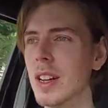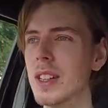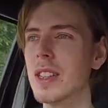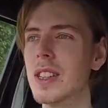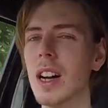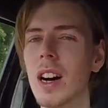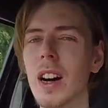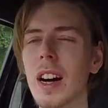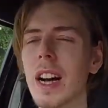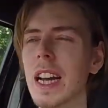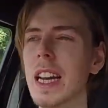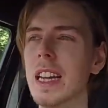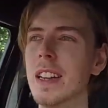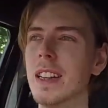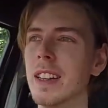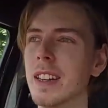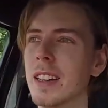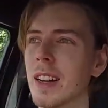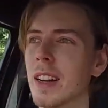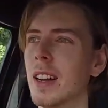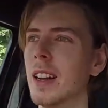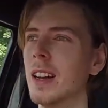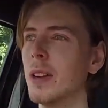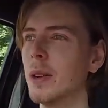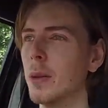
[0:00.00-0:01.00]
tine,
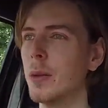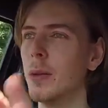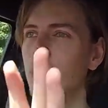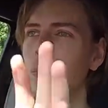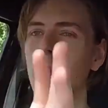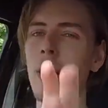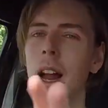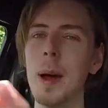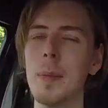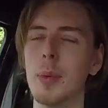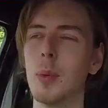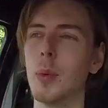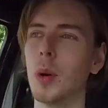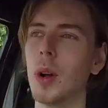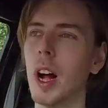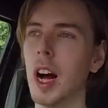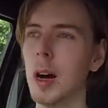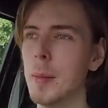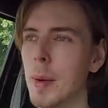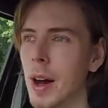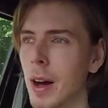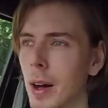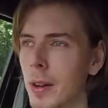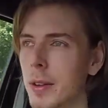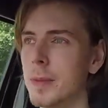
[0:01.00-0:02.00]
and a little flap will
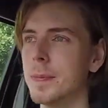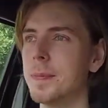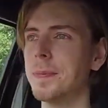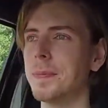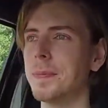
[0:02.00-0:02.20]
come out.